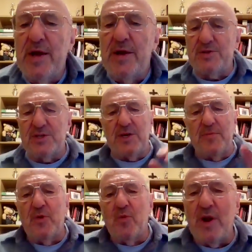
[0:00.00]
You see,
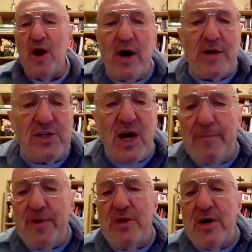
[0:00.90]
what Hans
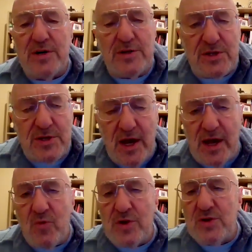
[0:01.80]
Hoppe does
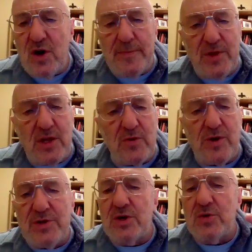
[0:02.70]
and what Tom
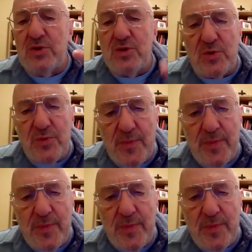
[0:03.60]
DiLorenzo do